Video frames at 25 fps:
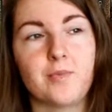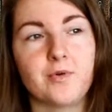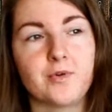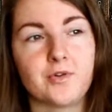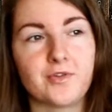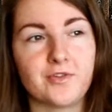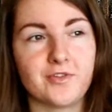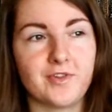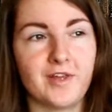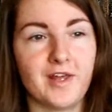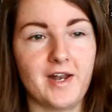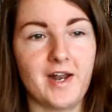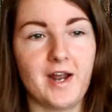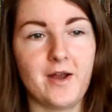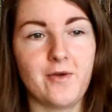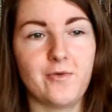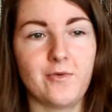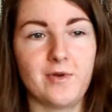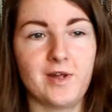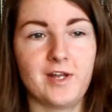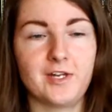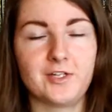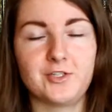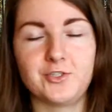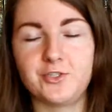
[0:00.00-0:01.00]
book that I
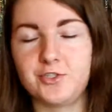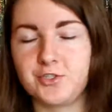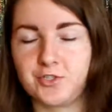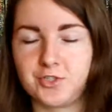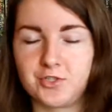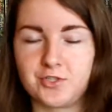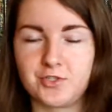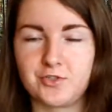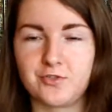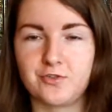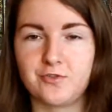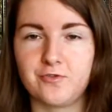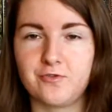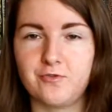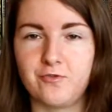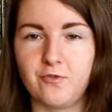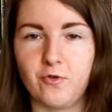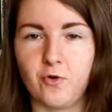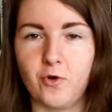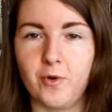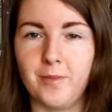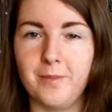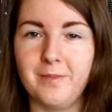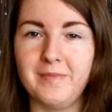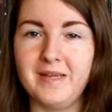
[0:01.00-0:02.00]
read just
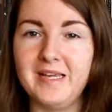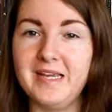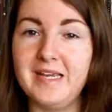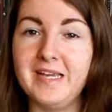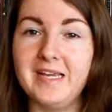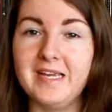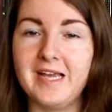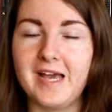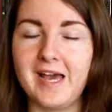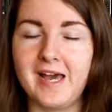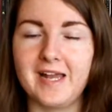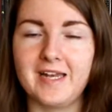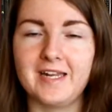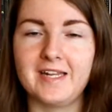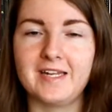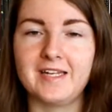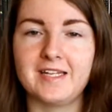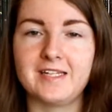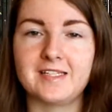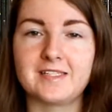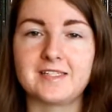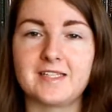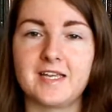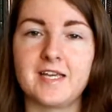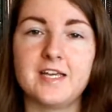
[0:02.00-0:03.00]
for me and it
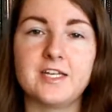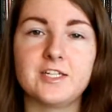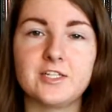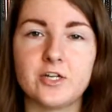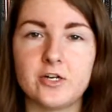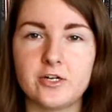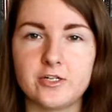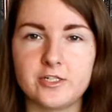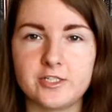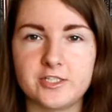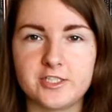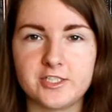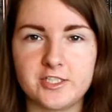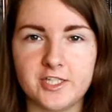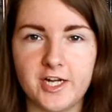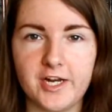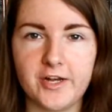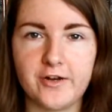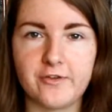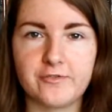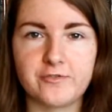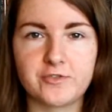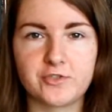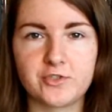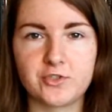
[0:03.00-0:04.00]
is A Darker
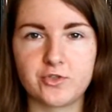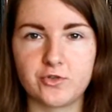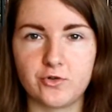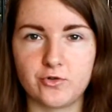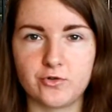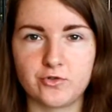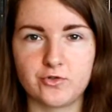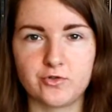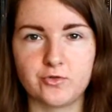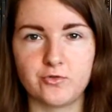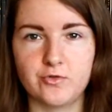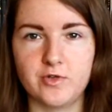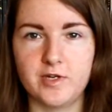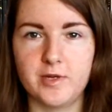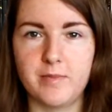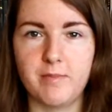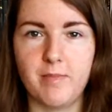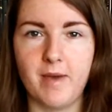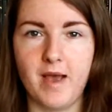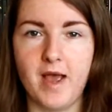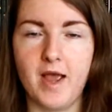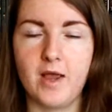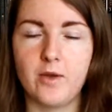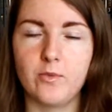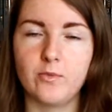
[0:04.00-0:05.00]
Shade of Sorcery
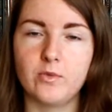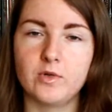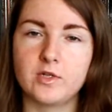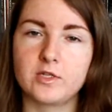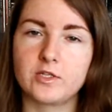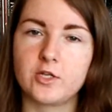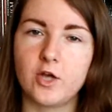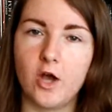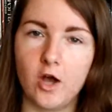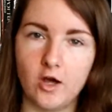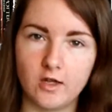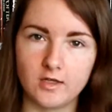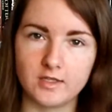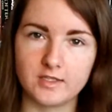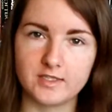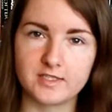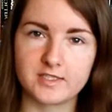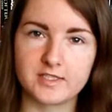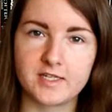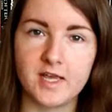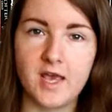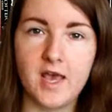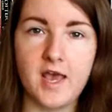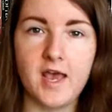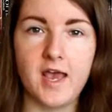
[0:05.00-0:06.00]
by Will
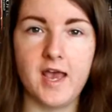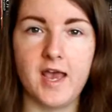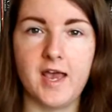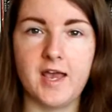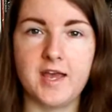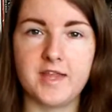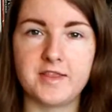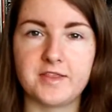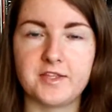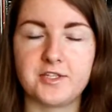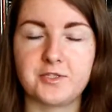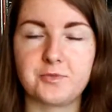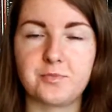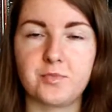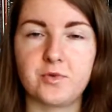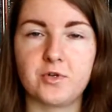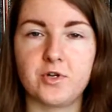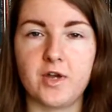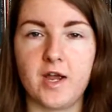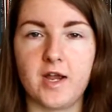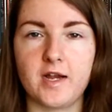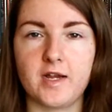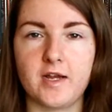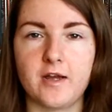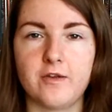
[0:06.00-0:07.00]
Collins and this
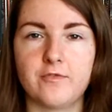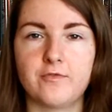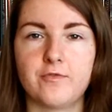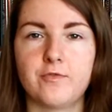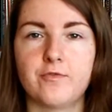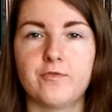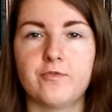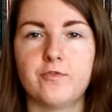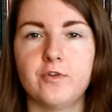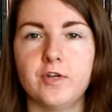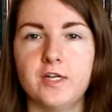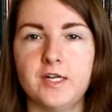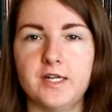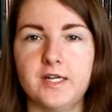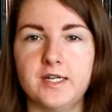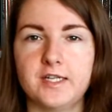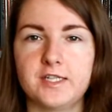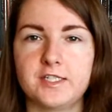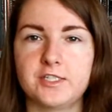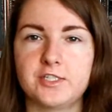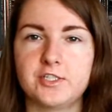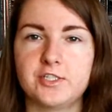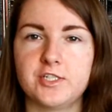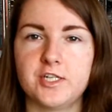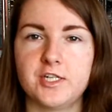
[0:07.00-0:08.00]
book I got for free in
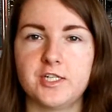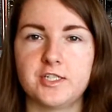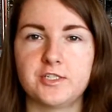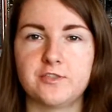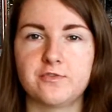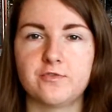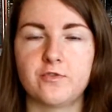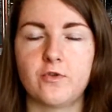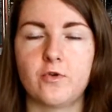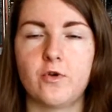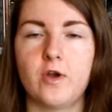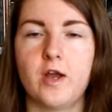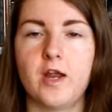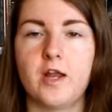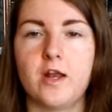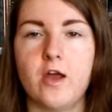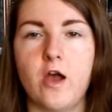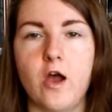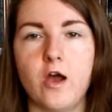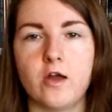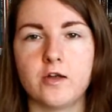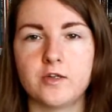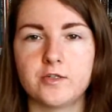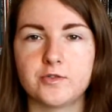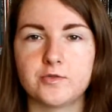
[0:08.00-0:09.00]
exchange for an
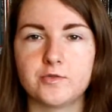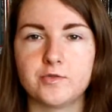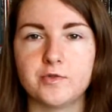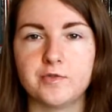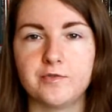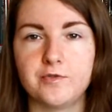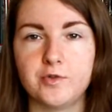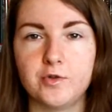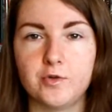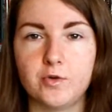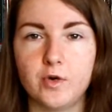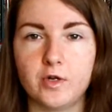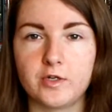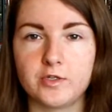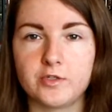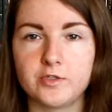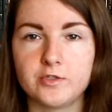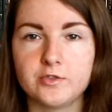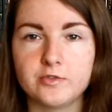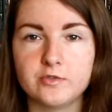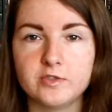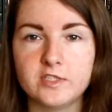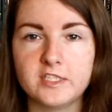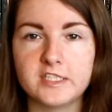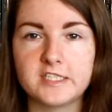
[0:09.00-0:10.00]
honest review on
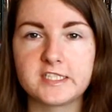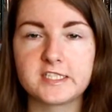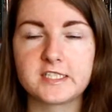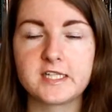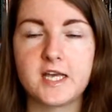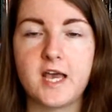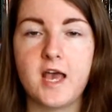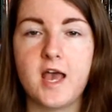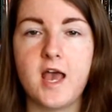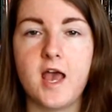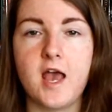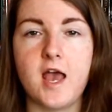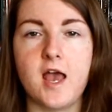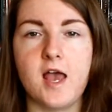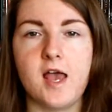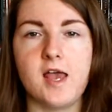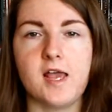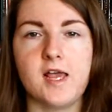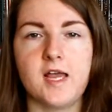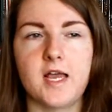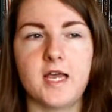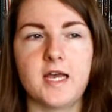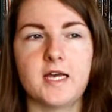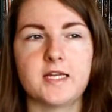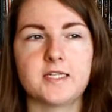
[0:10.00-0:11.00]
Goodreads
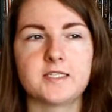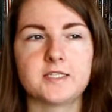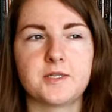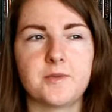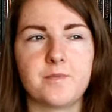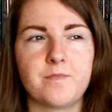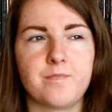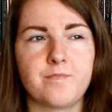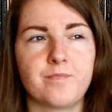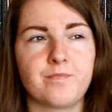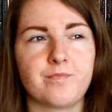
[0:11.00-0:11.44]
and